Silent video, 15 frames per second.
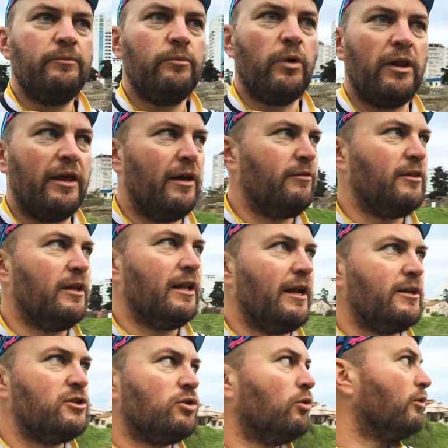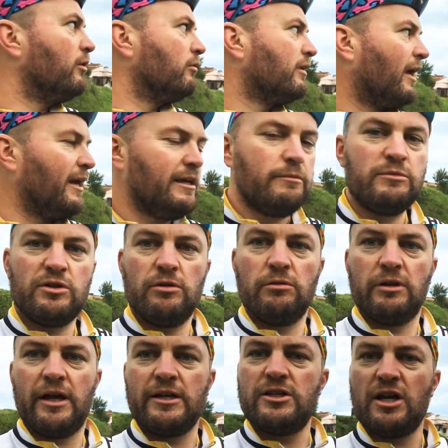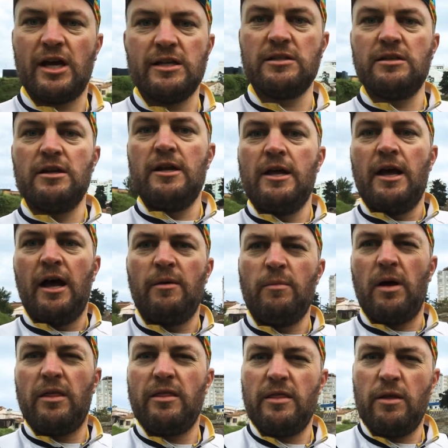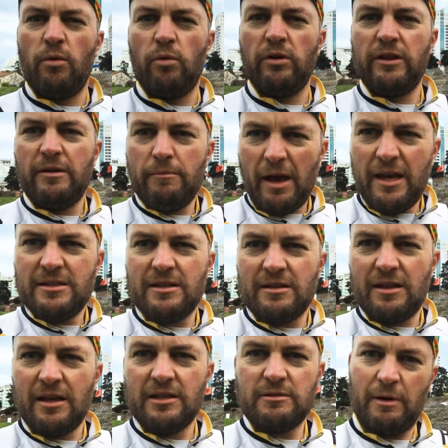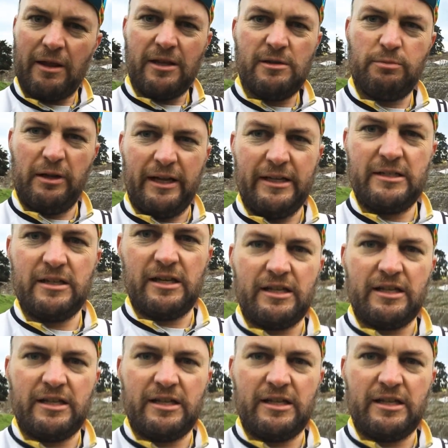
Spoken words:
where they had the gladiatorial games and all that jazz. One of the amazing things about this place